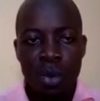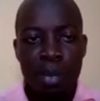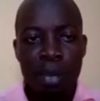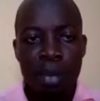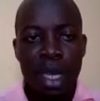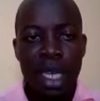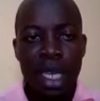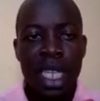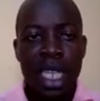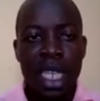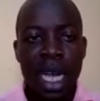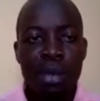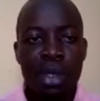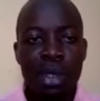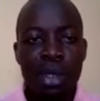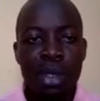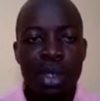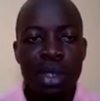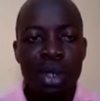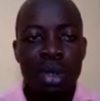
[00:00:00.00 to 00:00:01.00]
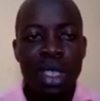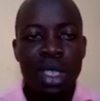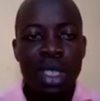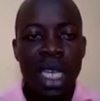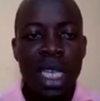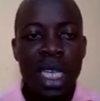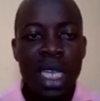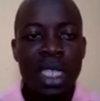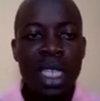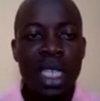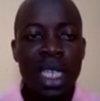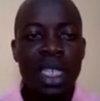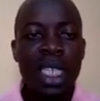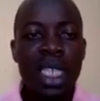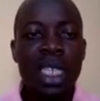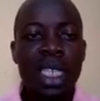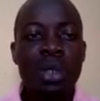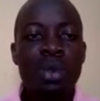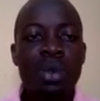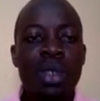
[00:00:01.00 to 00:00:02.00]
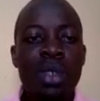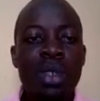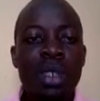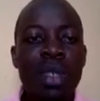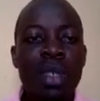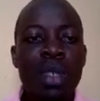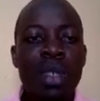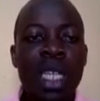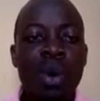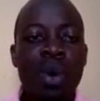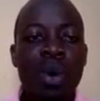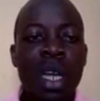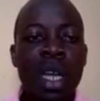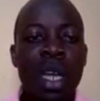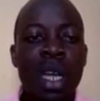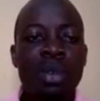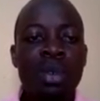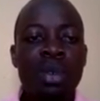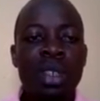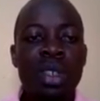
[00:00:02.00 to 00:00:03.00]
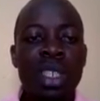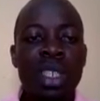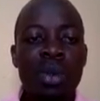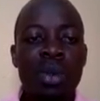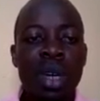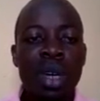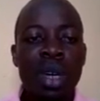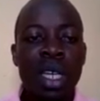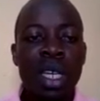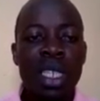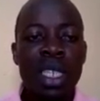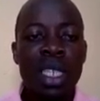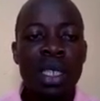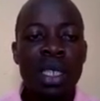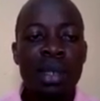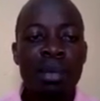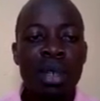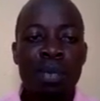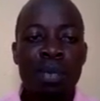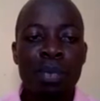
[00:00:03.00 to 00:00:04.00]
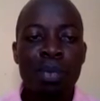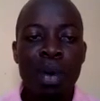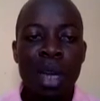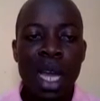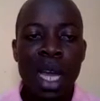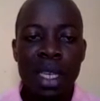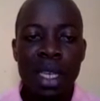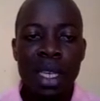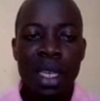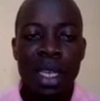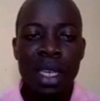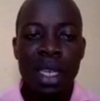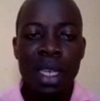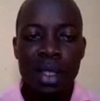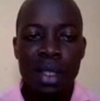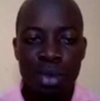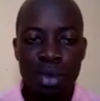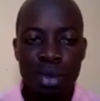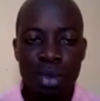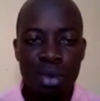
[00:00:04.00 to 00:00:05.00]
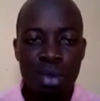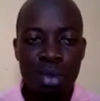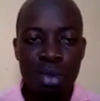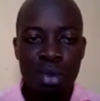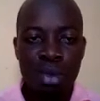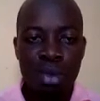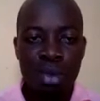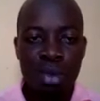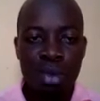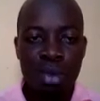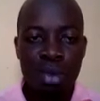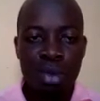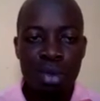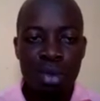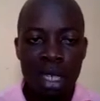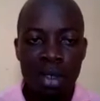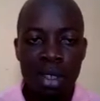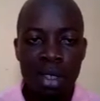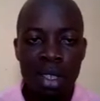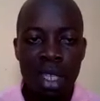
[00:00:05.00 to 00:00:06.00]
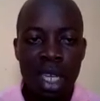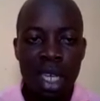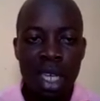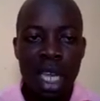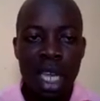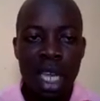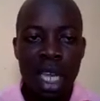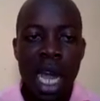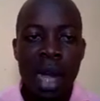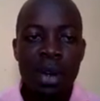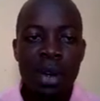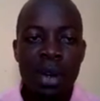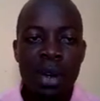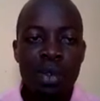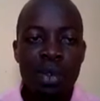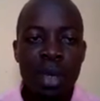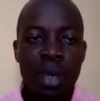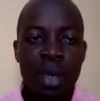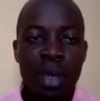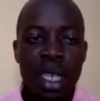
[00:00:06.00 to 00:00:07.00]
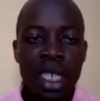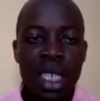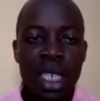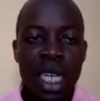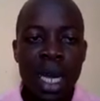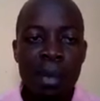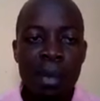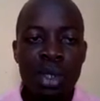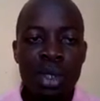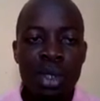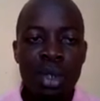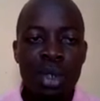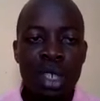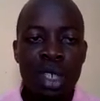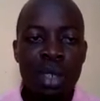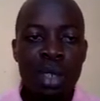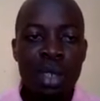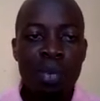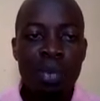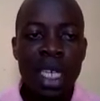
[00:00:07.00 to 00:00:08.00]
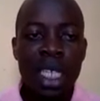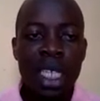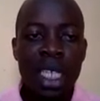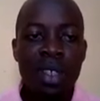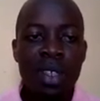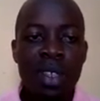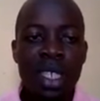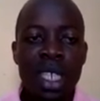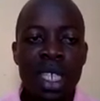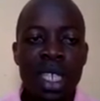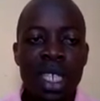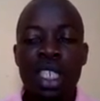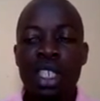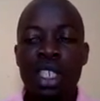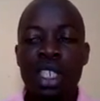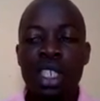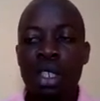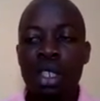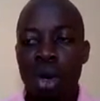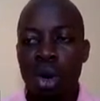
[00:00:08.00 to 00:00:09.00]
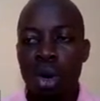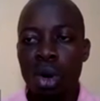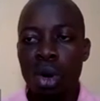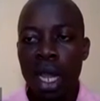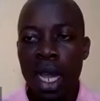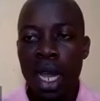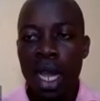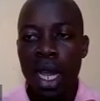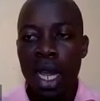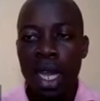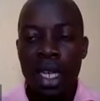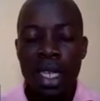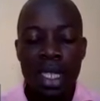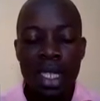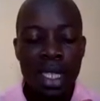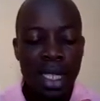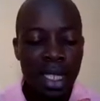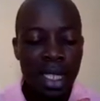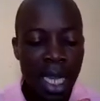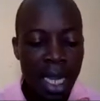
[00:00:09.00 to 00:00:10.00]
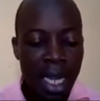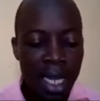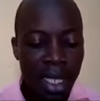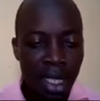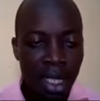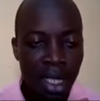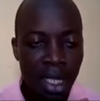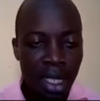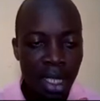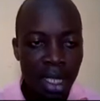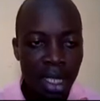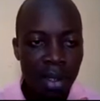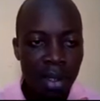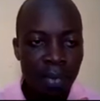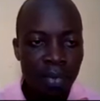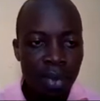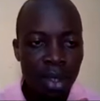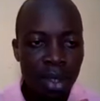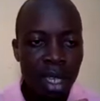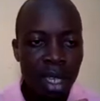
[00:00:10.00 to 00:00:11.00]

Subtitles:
We make it absolute such that it will be the one to continuously multiply through these cells. How do you make it absolute? By giving it dollar signs.